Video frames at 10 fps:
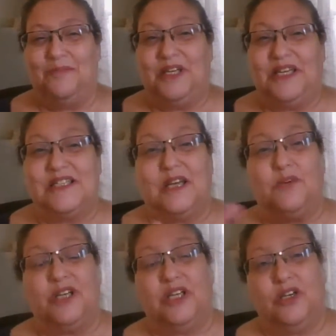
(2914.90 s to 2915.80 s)
Because I
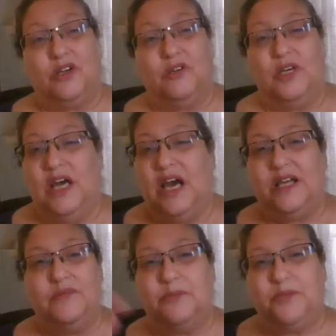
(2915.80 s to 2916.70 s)
want to know,
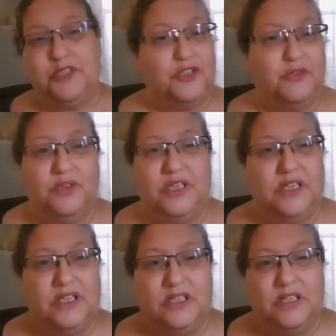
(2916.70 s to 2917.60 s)
I don't want to put you
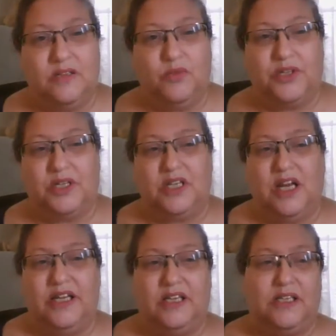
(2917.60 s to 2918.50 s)
in with a
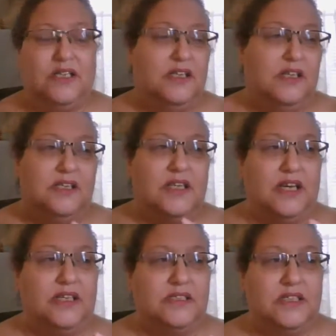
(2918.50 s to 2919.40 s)
client
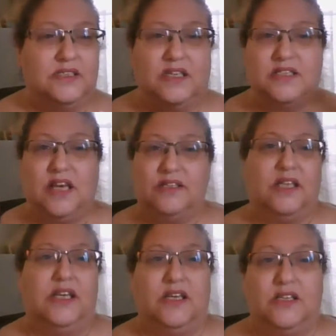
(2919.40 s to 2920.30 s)
that does that
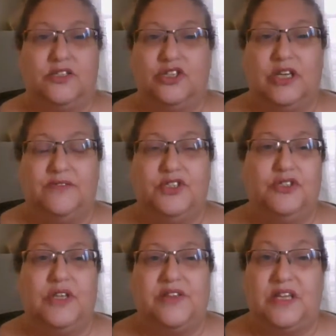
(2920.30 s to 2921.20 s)
thing that you're going to have to
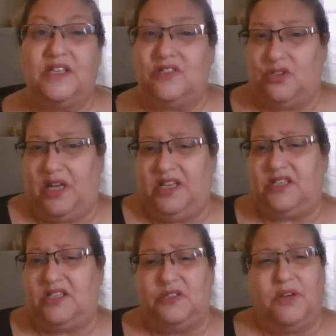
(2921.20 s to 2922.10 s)
do, that thing that you
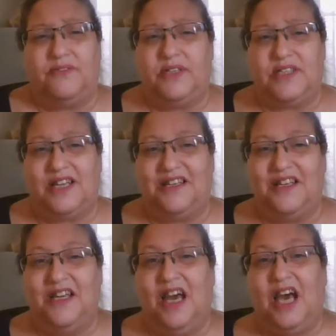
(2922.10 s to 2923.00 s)
hate to do every
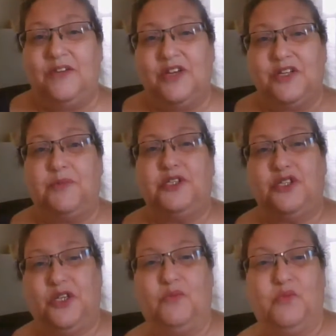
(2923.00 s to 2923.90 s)
day. I'd rather
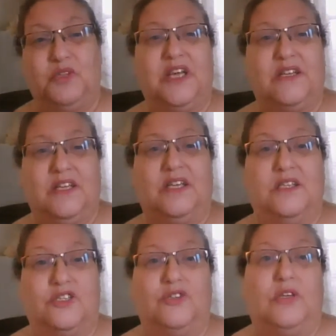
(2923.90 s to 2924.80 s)
put you in with that
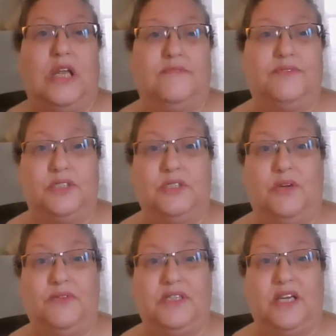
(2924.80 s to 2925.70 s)
thing that you love to
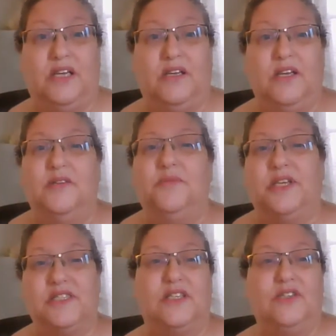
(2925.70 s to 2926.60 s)
do every day,
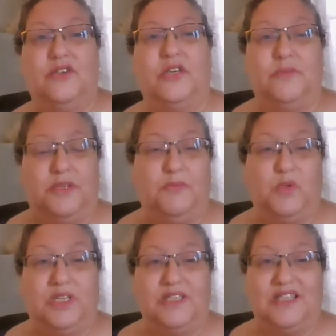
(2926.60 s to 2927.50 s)
because then you're going to be
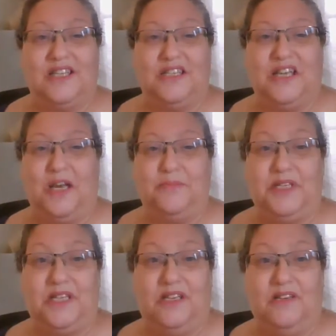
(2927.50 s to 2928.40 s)
more content and
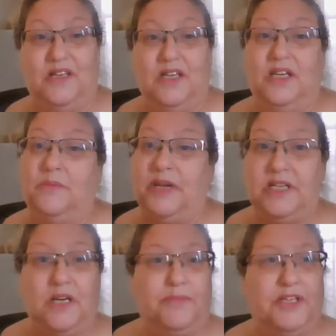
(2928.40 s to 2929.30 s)
happy there. It
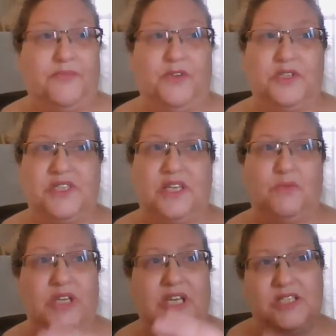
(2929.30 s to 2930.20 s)
may not be the first
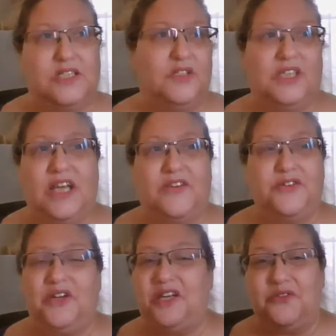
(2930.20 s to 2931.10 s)
thing we get to do
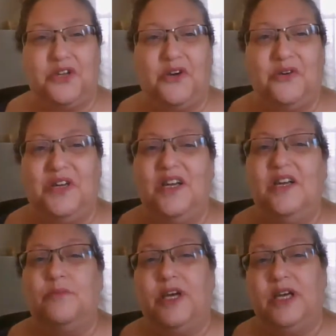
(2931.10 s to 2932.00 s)
together, I don't know,
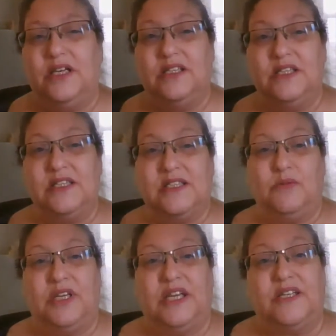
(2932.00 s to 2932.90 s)
but at least
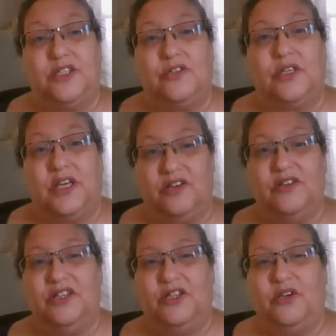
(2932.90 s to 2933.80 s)
I want to get you
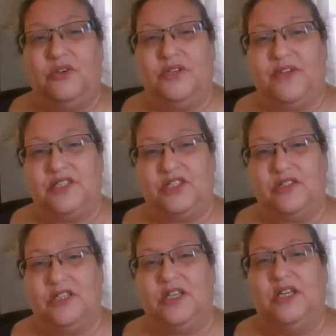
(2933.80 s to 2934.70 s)
there,
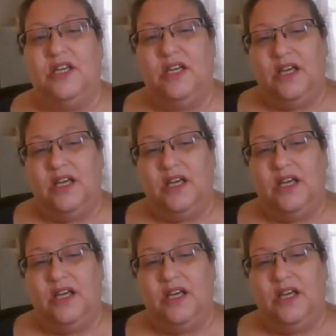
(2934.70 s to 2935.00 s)
eventually.